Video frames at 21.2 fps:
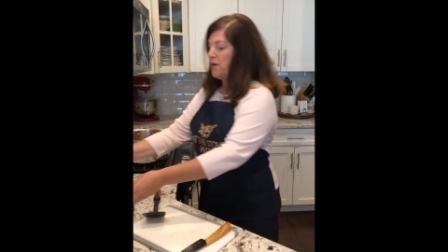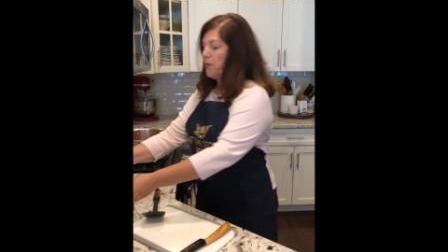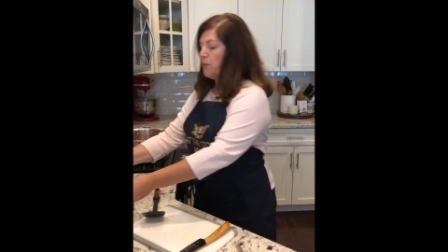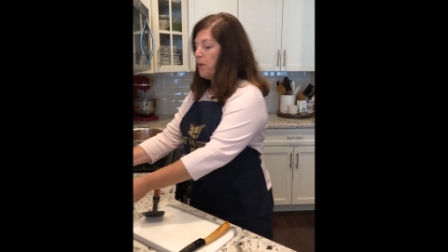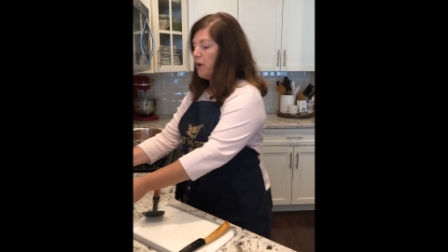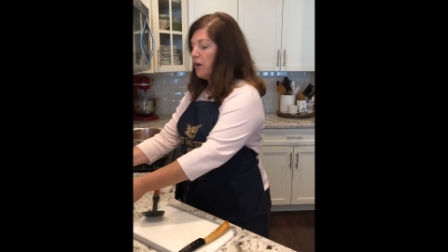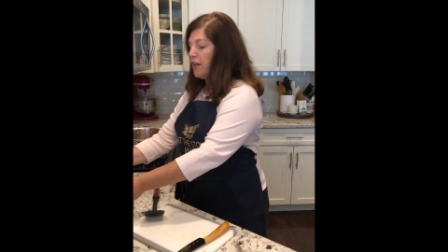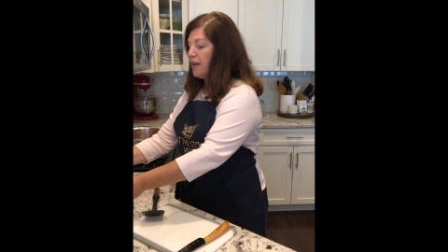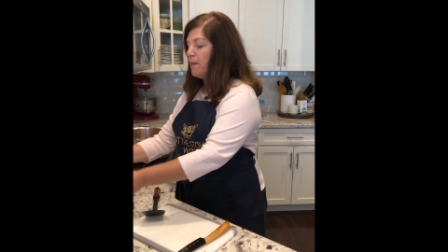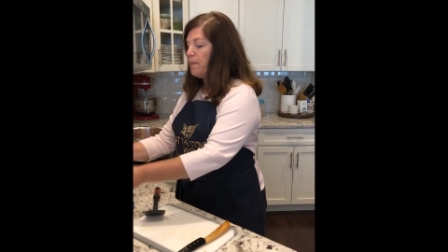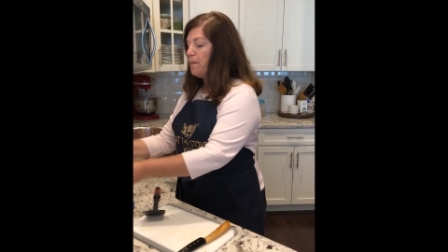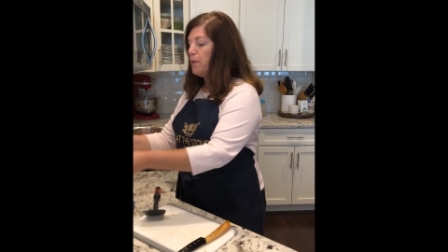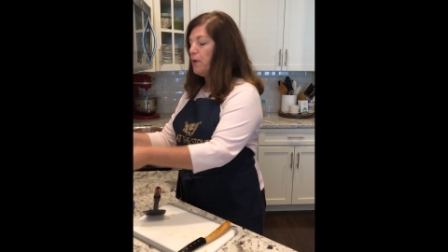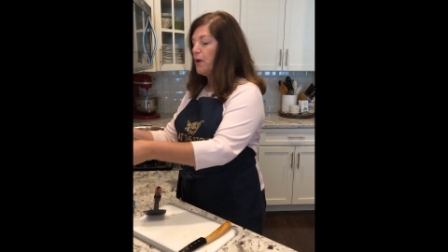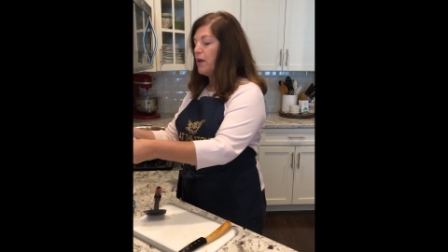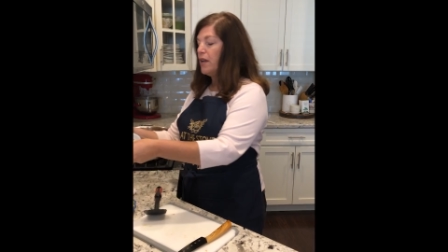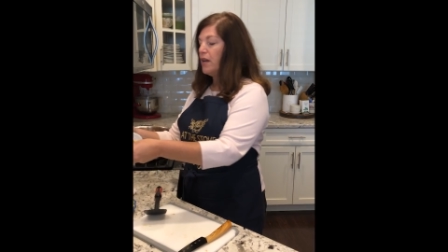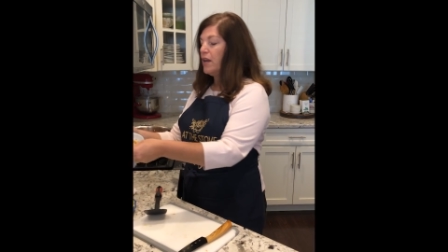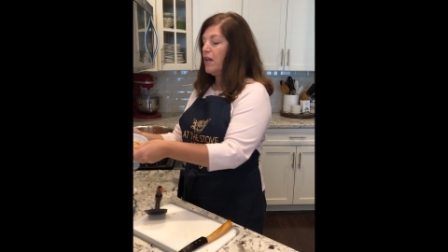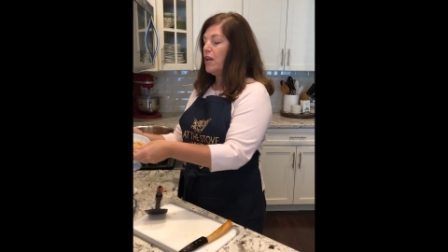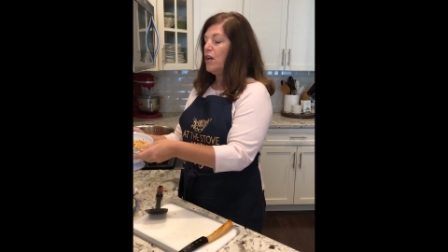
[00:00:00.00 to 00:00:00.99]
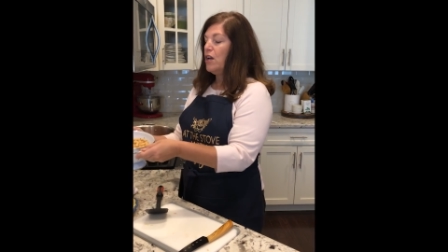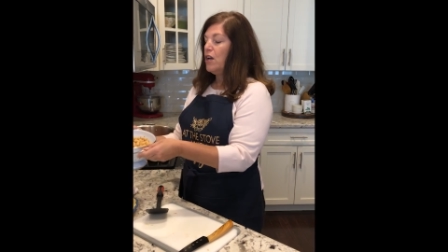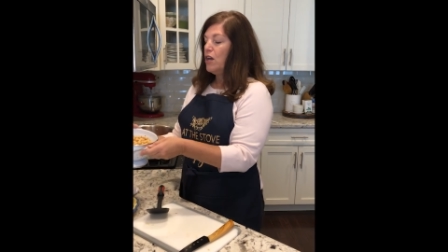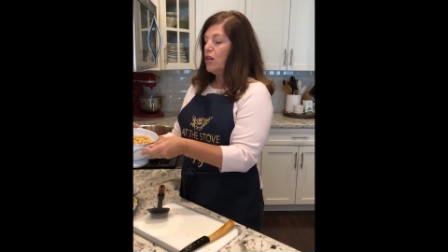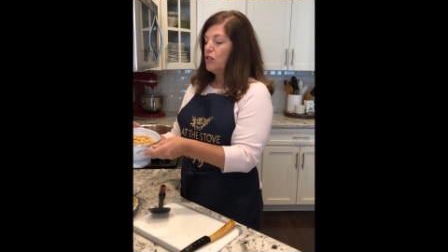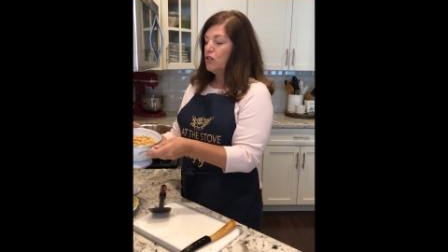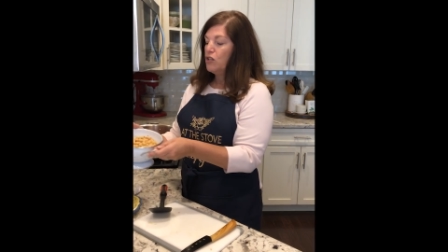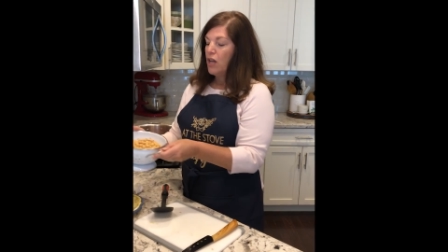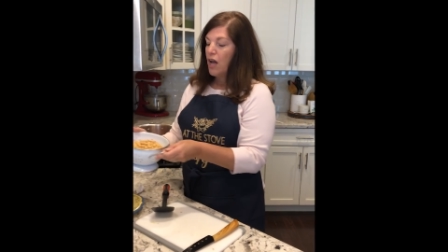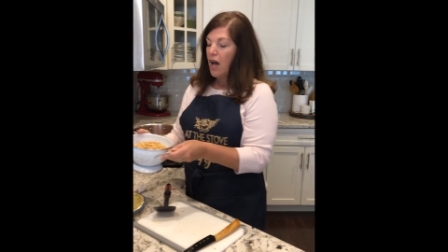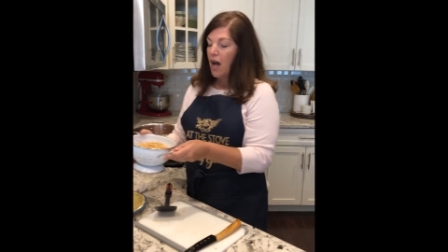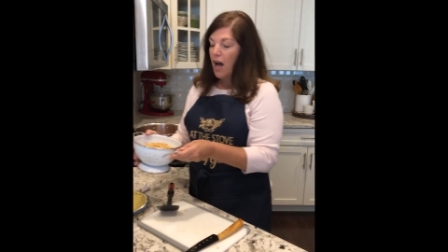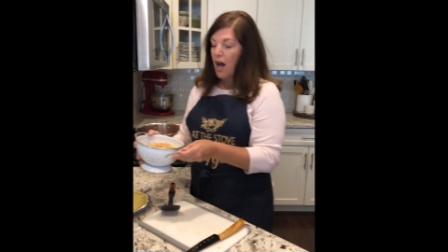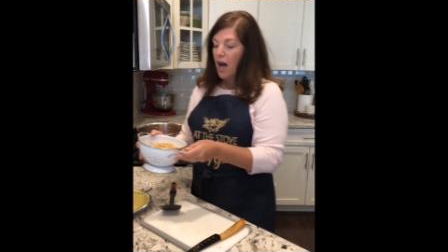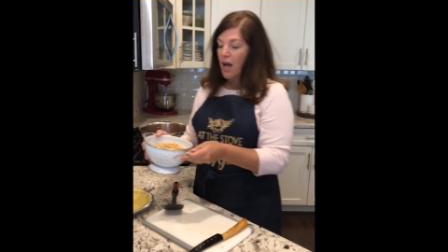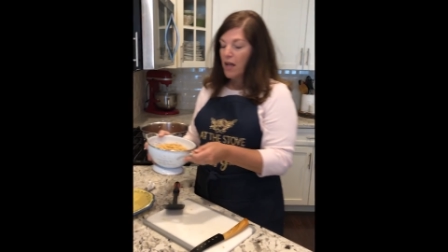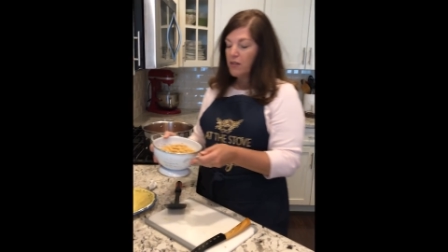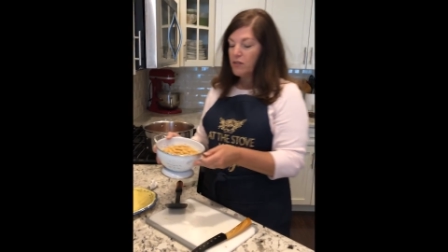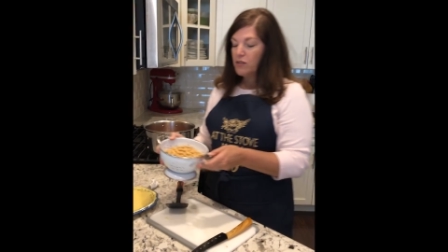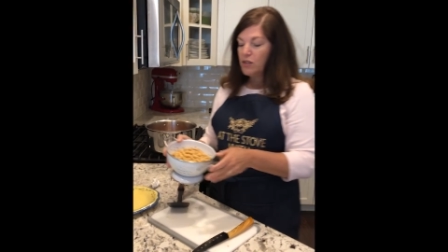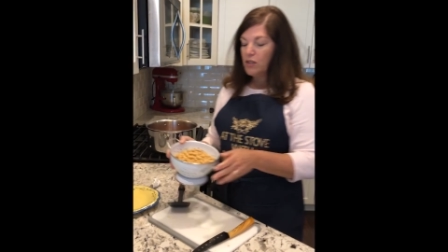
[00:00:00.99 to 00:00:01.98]
We're gonna put, uh,
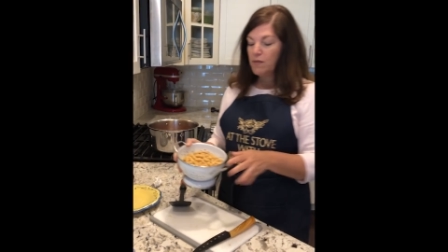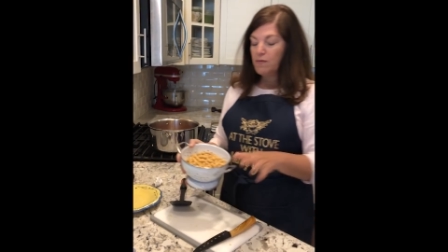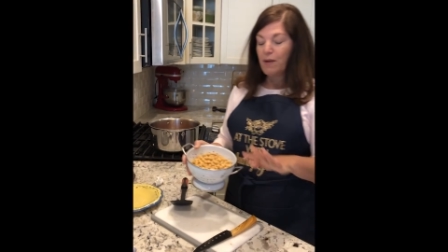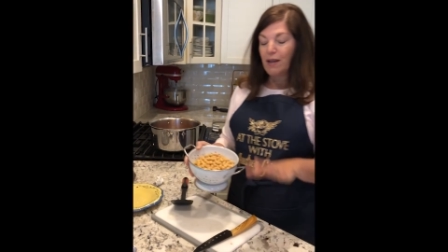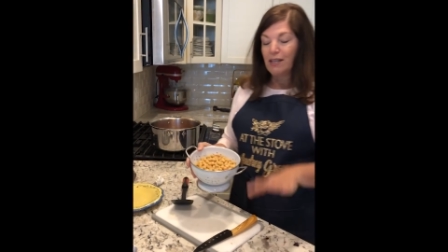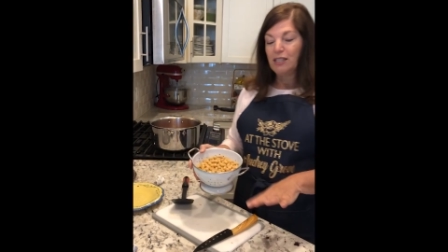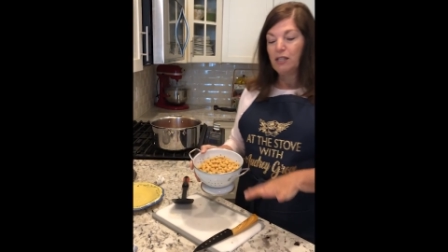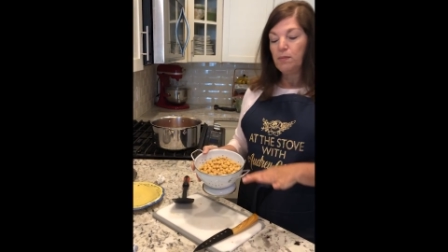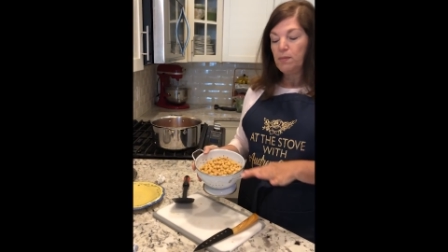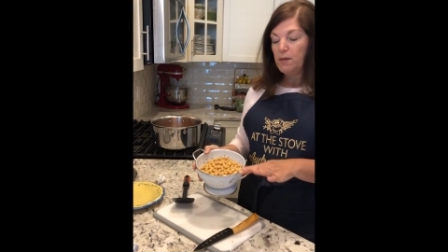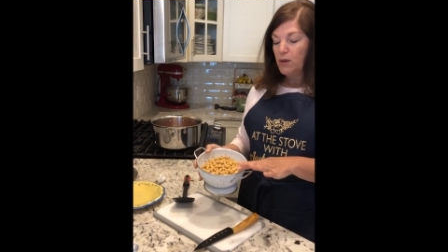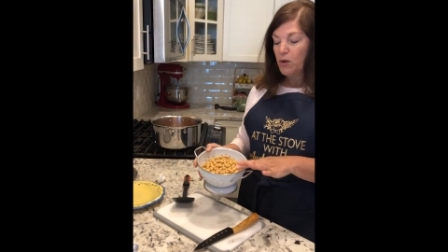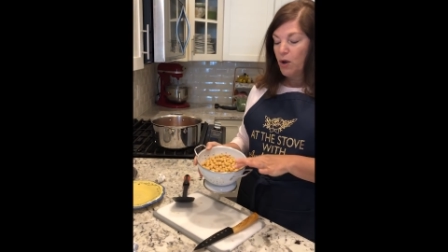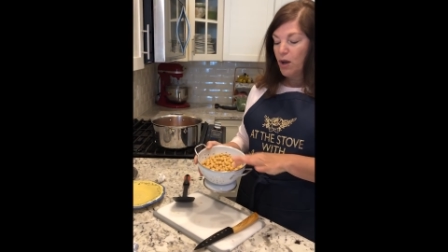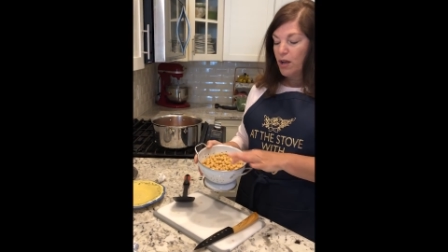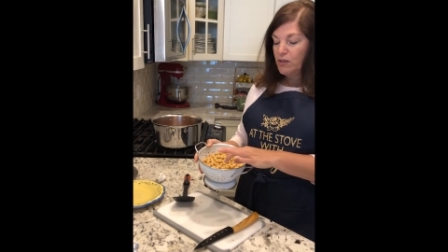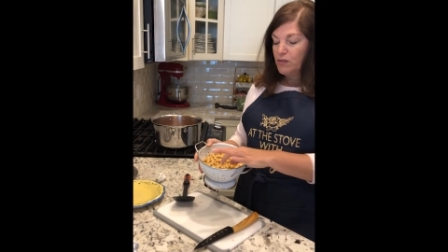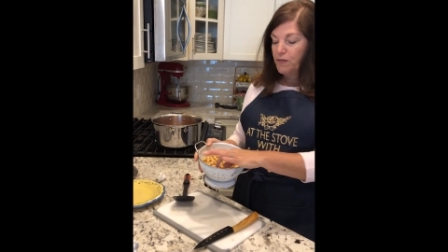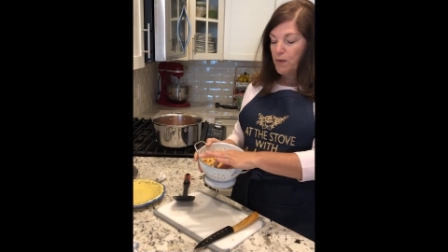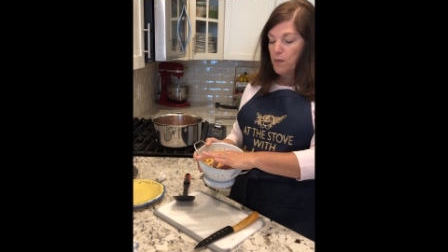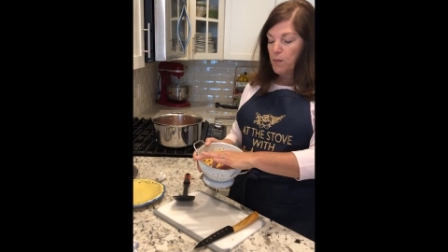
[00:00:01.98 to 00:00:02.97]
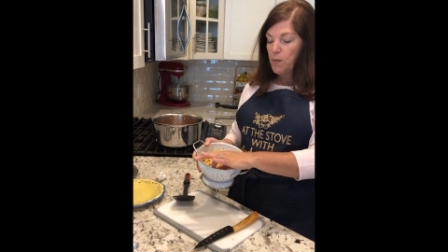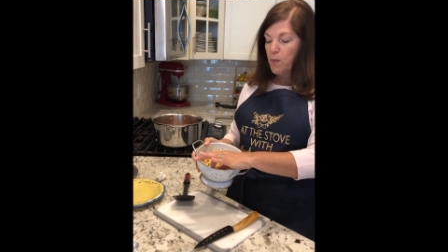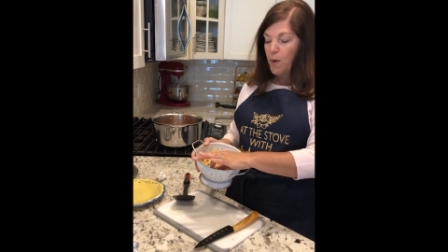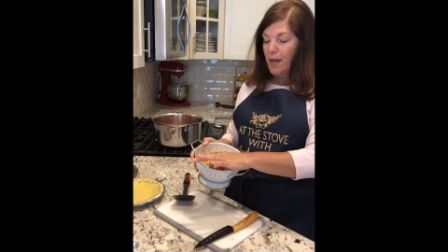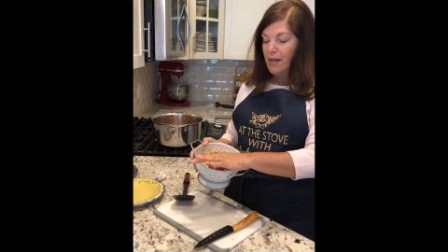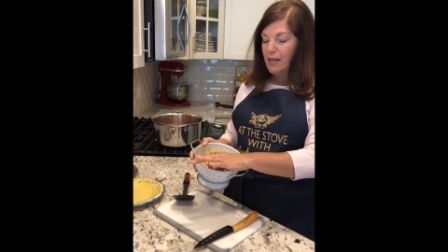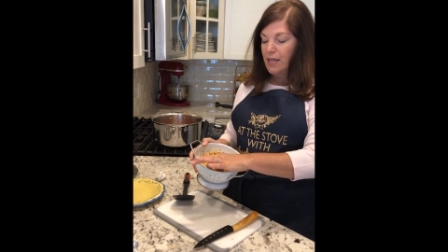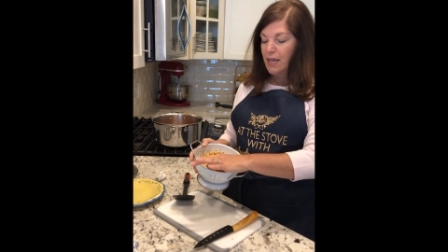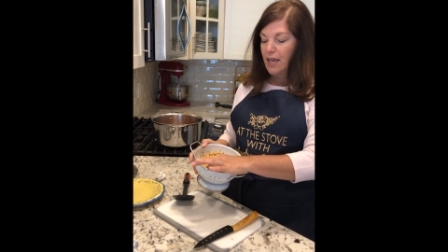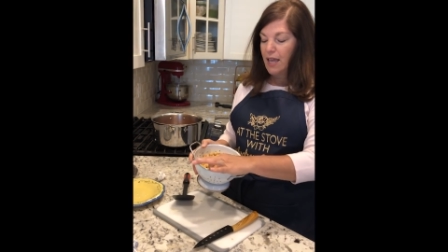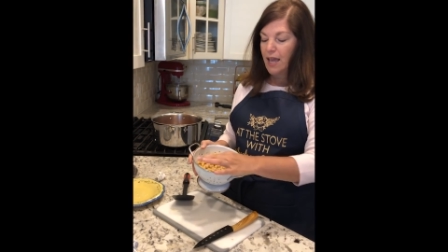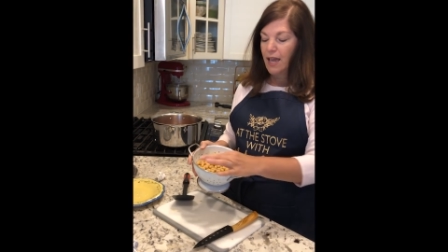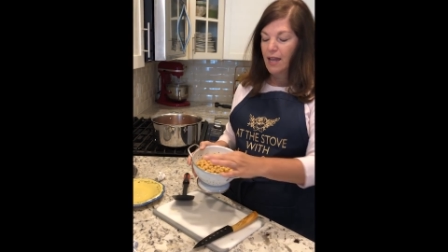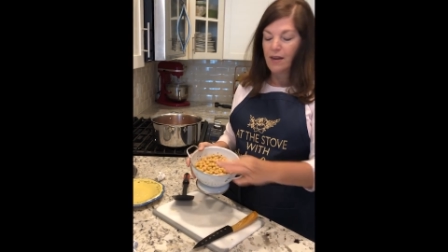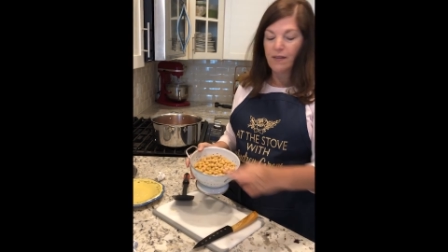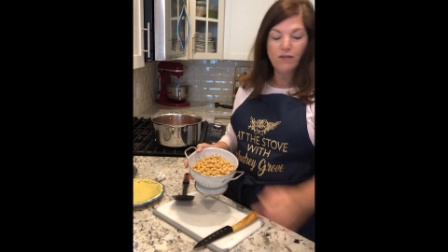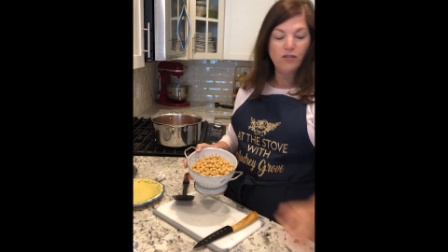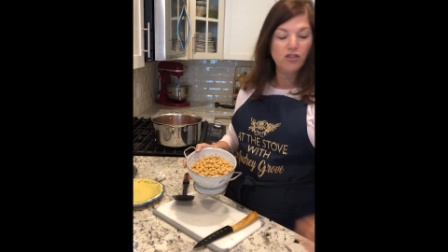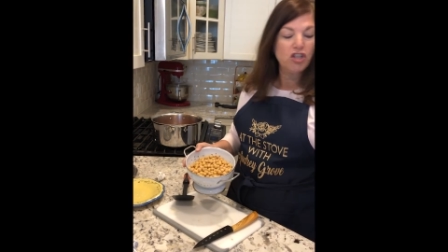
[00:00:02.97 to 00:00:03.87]
the recipe calls for one can of